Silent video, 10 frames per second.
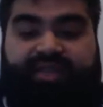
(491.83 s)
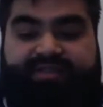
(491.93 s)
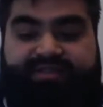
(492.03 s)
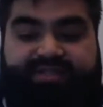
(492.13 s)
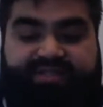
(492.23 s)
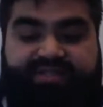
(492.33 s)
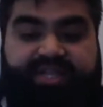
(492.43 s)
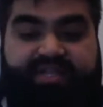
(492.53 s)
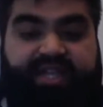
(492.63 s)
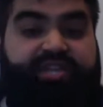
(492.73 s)
that is
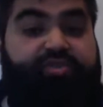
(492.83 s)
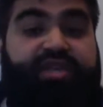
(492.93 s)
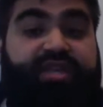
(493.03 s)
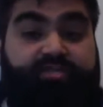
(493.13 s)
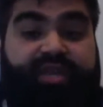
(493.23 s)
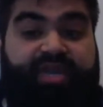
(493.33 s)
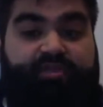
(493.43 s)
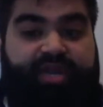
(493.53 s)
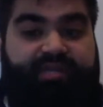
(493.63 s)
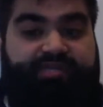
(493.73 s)
distinct and unique in
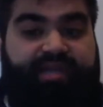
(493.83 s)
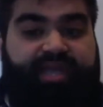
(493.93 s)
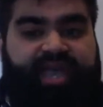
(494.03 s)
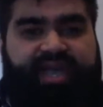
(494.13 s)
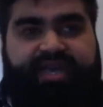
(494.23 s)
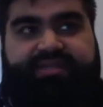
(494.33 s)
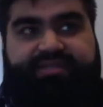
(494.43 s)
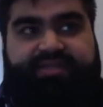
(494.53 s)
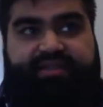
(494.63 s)
many ways. And